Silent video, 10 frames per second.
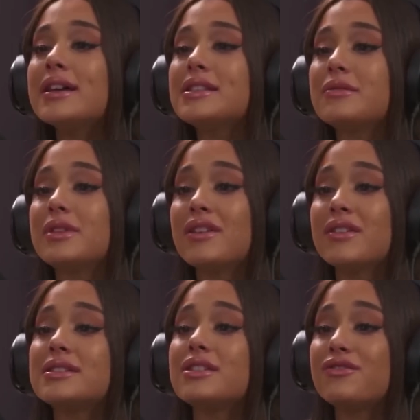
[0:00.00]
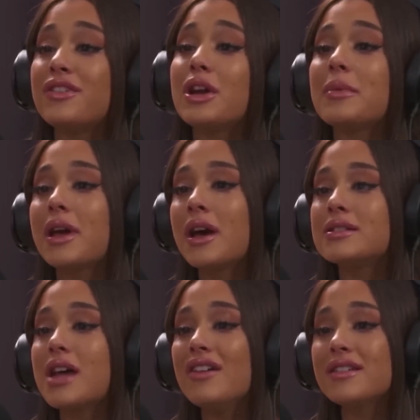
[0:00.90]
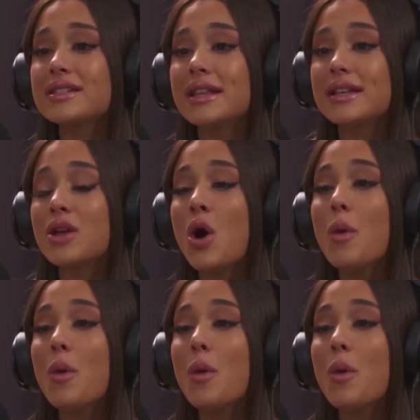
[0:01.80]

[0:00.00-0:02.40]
And honestly, it works.